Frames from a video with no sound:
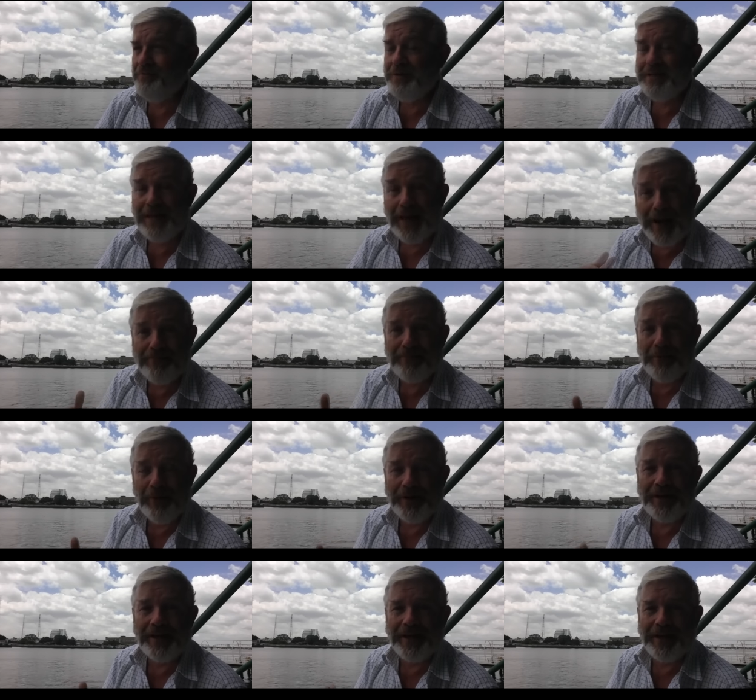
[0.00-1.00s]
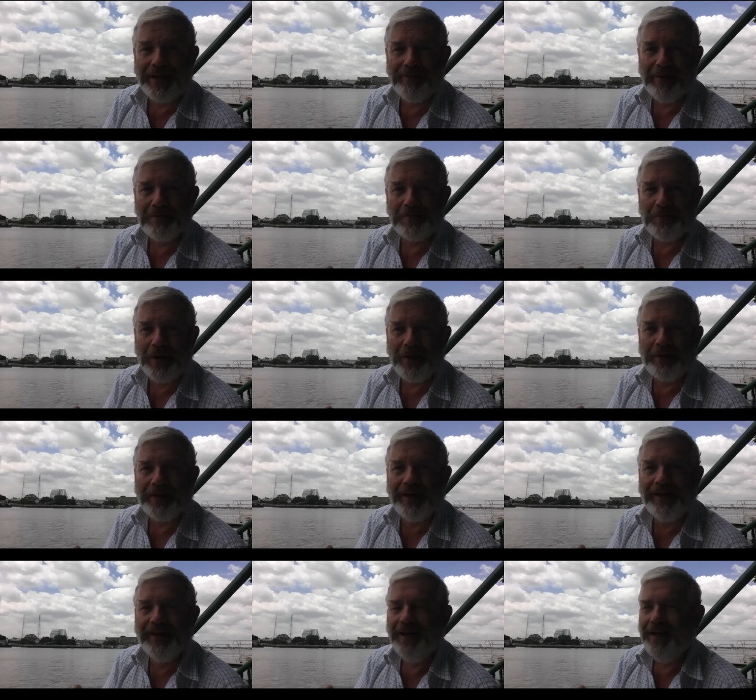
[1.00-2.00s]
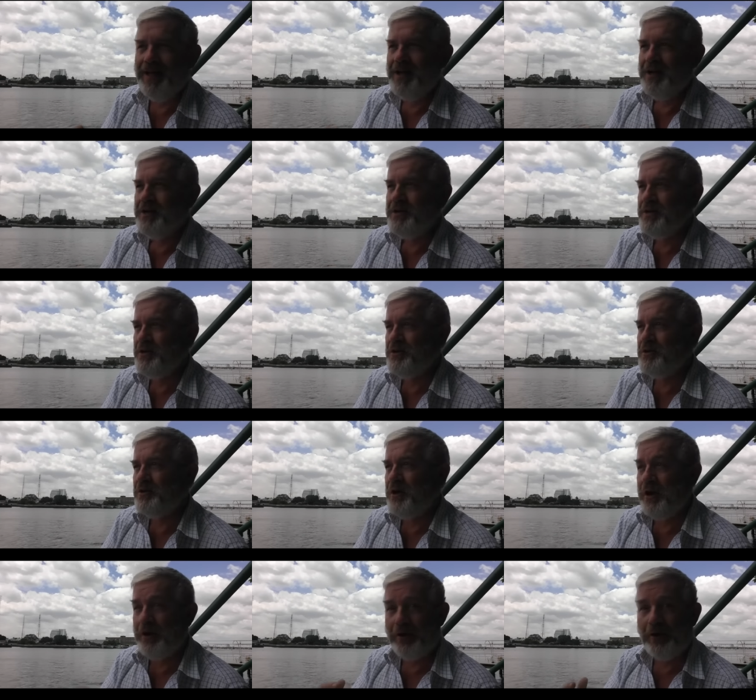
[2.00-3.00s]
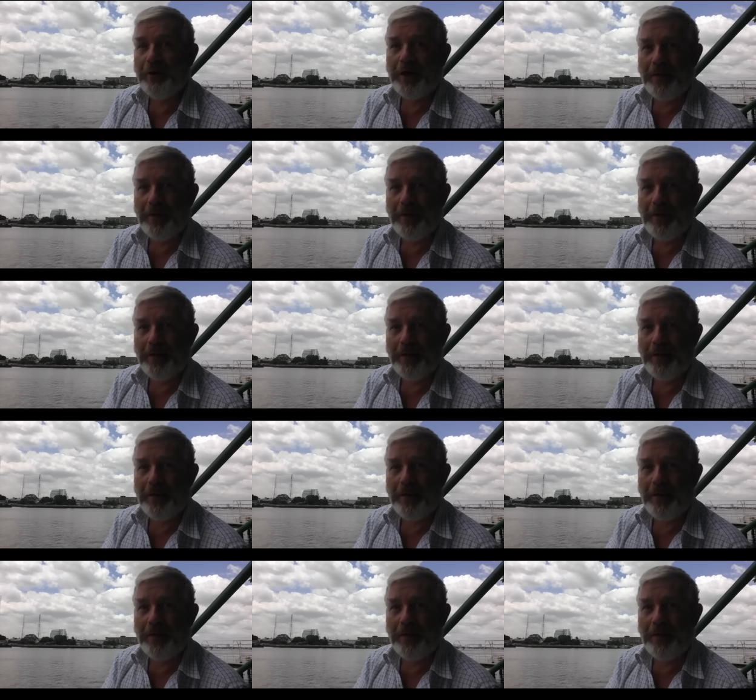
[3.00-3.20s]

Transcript: If you tell everyone you're going to give up smoking, you, kind of got a